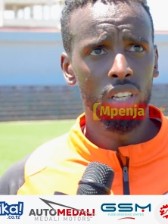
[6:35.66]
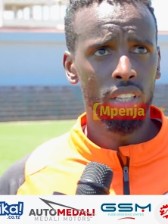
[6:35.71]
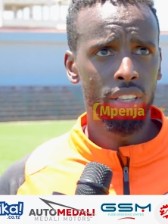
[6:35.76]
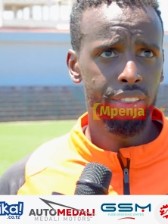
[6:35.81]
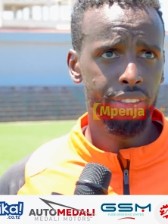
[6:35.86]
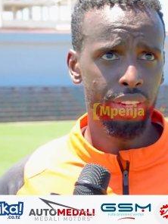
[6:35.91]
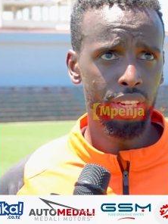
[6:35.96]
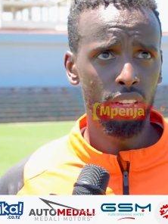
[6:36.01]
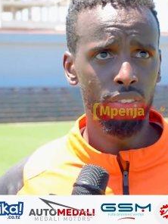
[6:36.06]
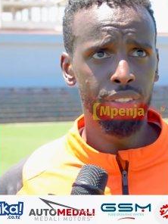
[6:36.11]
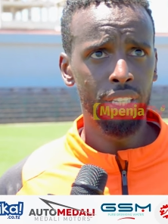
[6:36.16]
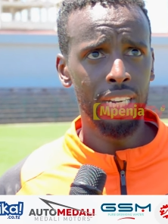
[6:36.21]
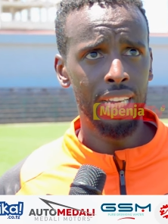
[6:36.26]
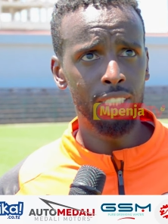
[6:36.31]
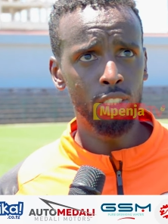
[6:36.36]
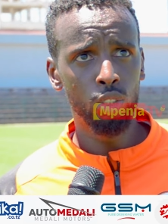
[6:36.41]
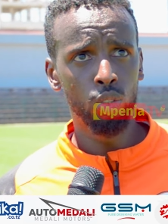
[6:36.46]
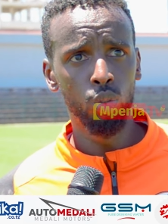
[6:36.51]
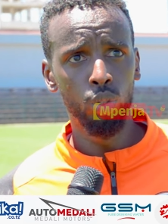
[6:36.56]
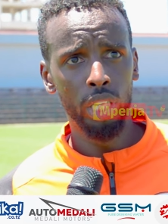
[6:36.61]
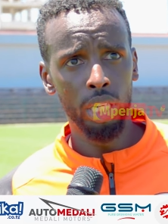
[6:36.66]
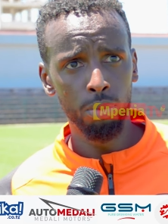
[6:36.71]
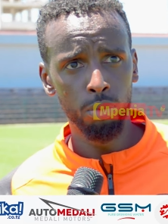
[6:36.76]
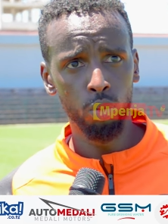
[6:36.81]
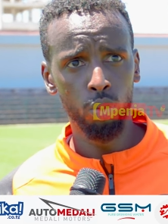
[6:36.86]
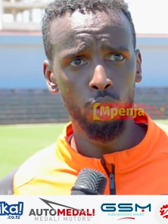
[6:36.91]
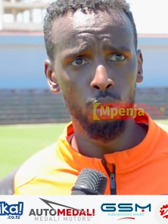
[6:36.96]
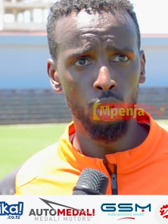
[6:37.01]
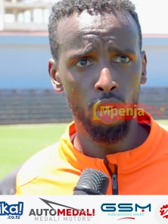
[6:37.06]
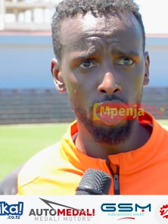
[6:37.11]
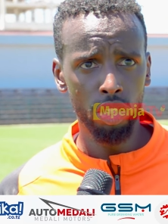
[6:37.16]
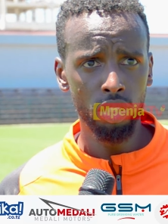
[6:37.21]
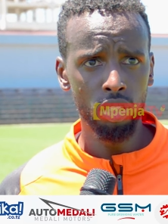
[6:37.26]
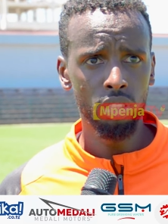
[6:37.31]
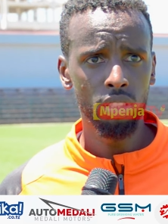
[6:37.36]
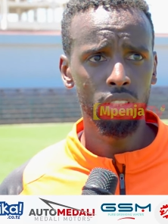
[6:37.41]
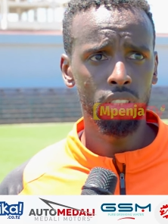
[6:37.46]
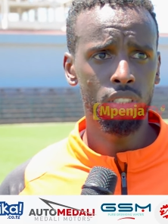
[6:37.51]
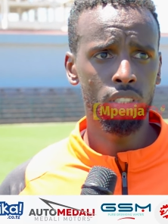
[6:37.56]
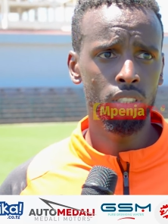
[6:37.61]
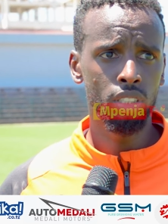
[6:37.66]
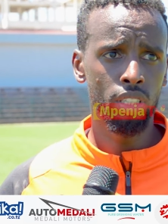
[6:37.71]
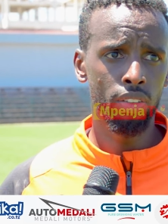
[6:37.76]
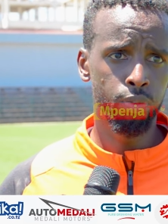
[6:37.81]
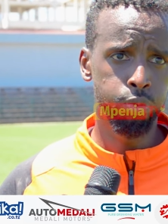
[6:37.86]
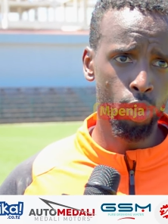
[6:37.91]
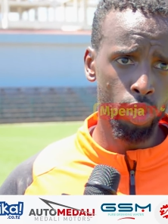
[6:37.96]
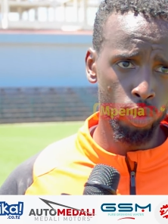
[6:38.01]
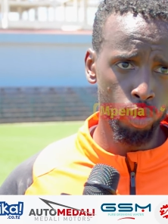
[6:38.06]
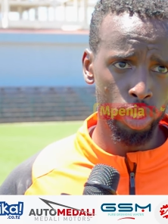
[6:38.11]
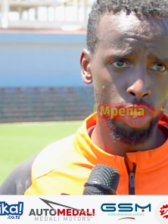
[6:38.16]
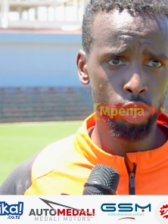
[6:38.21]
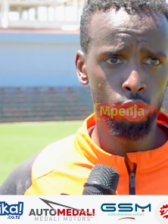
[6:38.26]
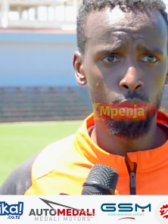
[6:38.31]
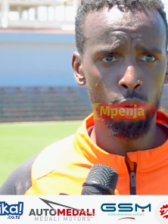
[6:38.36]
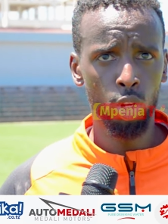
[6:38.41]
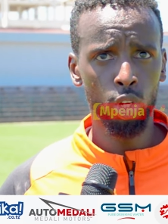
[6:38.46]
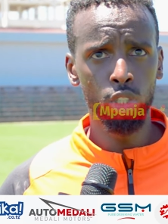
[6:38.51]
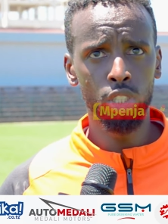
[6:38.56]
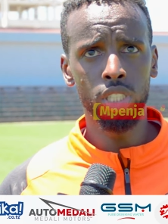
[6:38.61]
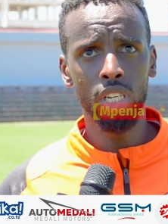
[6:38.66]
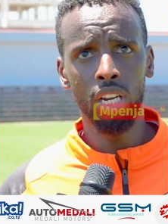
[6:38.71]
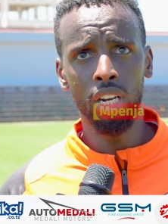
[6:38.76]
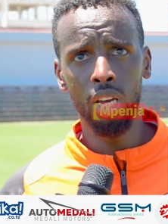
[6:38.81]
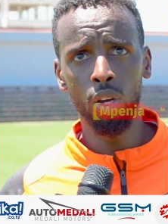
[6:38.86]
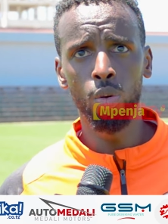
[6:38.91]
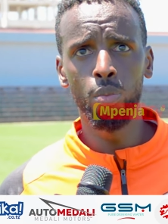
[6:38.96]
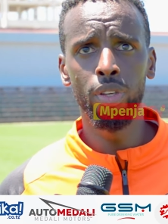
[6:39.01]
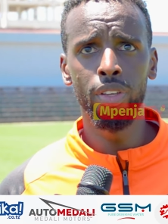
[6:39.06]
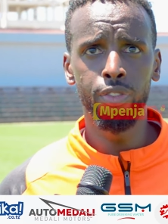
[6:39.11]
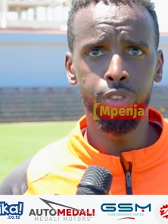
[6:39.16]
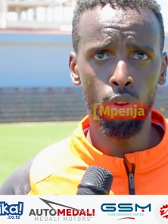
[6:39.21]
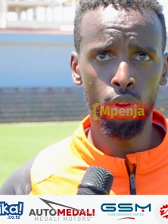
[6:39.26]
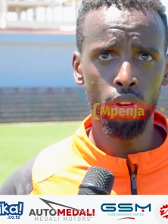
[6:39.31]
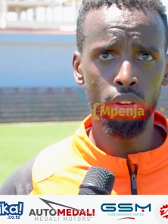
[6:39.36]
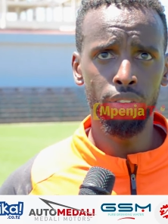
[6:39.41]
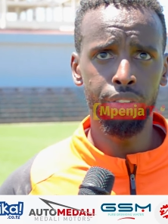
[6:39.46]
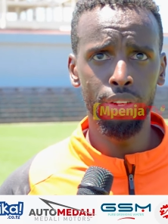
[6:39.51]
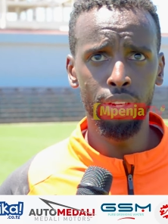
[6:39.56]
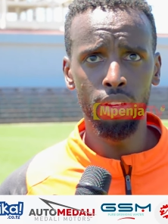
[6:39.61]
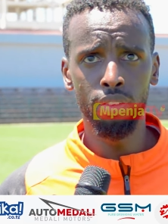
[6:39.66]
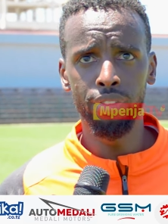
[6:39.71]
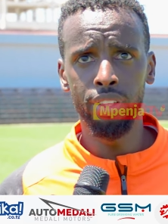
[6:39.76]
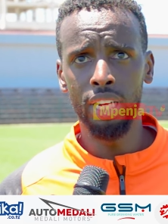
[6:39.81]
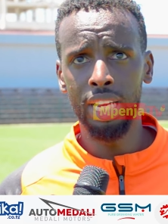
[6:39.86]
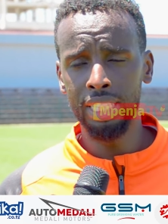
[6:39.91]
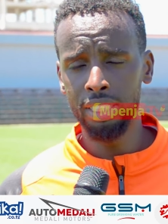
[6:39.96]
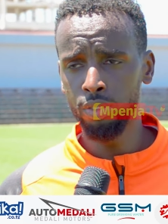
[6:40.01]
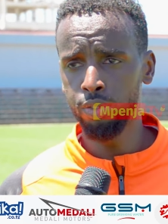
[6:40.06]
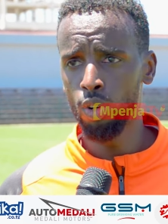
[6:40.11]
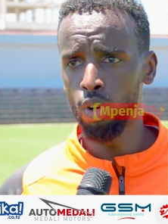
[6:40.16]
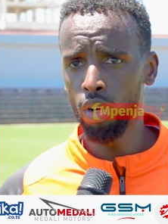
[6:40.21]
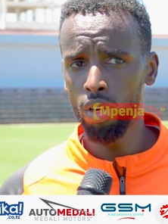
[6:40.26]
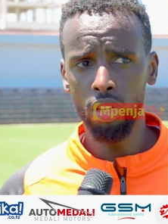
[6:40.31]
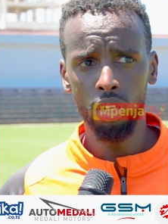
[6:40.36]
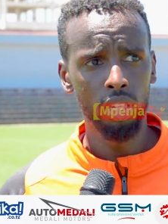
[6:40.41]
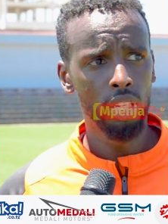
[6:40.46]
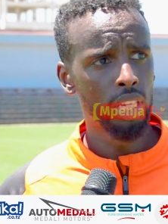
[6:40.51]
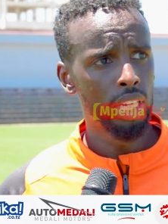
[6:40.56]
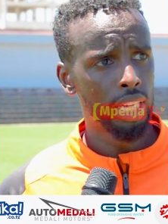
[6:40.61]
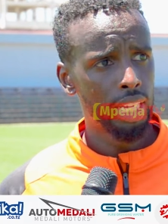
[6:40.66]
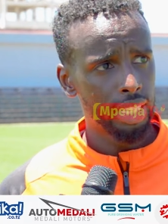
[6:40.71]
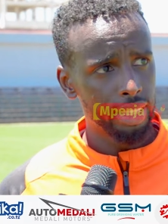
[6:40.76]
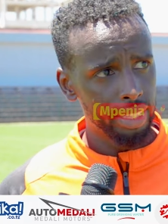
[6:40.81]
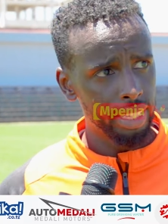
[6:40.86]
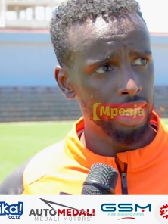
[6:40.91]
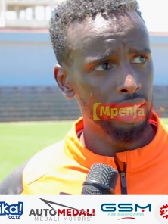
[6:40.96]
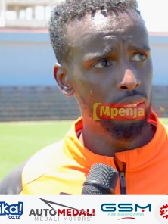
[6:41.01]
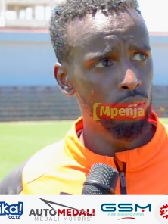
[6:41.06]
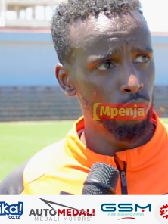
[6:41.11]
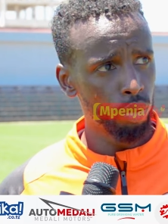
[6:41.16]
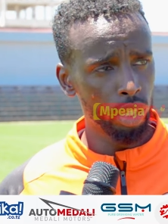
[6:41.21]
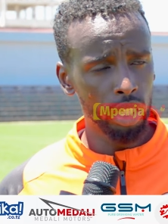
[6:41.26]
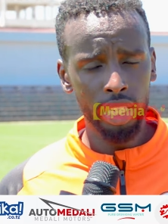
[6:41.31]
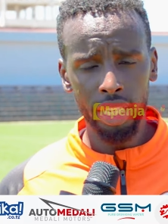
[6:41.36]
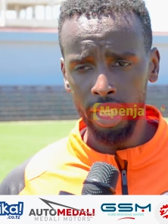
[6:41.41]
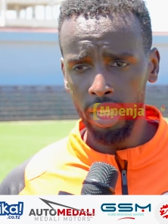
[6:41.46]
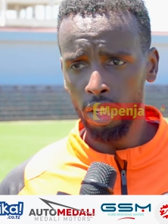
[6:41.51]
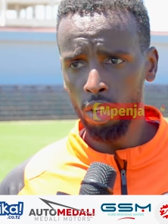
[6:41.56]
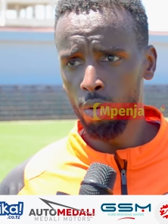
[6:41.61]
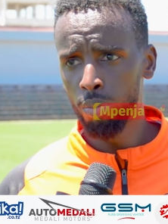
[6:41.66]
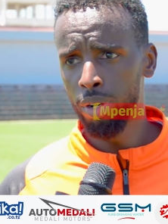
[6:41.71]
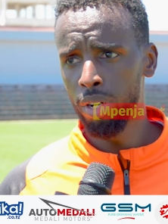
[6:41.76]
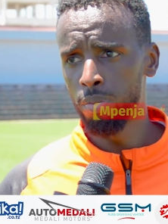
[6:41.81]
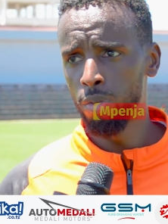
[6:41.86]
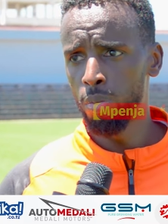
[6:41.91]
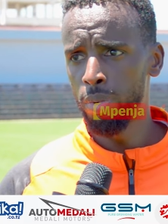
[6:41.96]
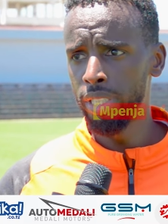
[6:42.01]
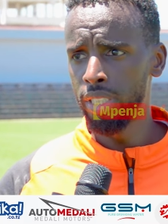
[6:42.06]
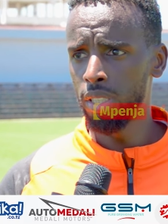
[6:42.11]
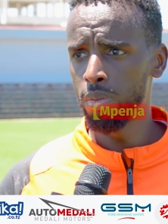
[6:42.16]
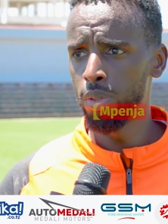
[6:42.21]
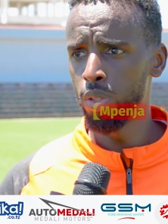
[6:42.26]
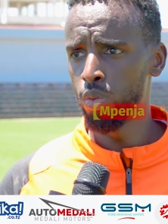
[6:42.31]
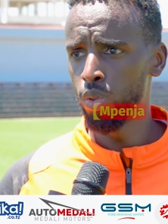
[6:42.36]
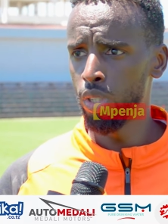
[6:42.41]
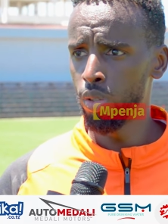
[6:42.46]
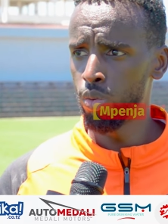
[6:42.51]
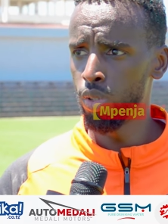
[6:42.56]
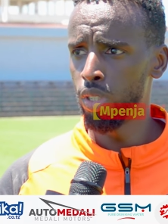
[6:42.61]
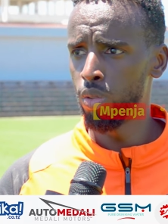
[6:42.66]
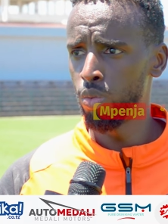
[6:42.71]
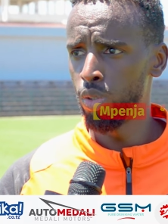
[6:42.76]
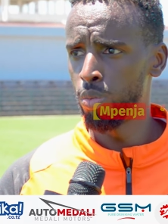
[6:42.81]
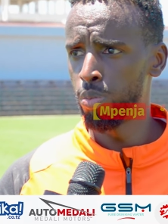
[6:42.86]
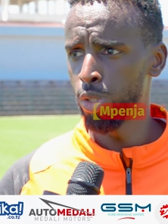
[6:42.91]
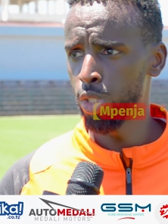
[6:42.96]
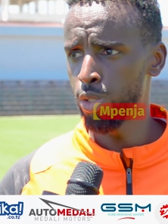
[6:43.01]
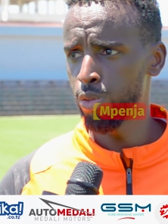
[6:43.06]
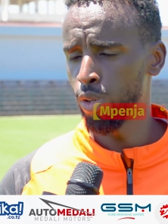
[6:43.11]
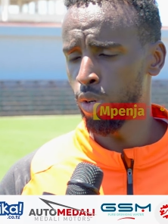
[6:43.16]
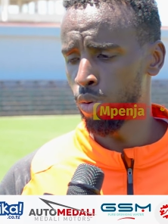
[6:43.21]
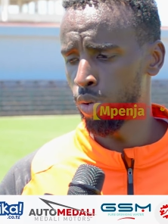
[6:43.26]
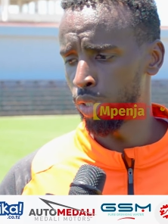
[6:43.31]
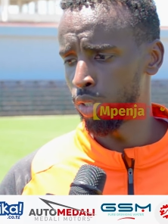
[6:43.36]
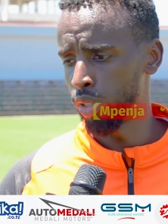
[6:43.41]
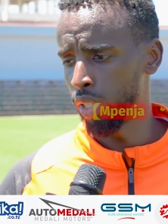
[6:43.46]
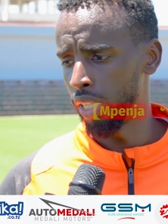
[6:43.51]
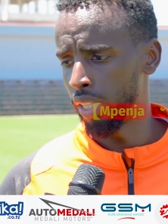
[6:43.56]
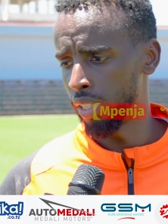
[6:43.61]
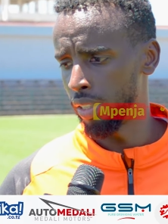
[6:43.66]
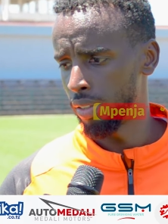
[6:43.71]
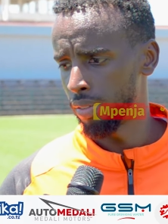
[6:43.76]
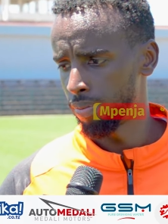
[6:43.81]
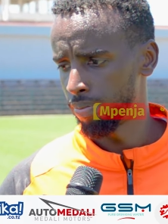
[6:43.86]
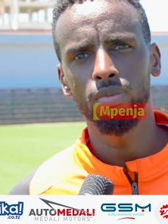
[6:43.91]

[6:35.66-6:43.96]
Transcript: Three of the last two games we won. If we win tomorrow, inshallah, it will be four, three of the last four. Then we gain a little bit of momentum and we, we, we push forward together.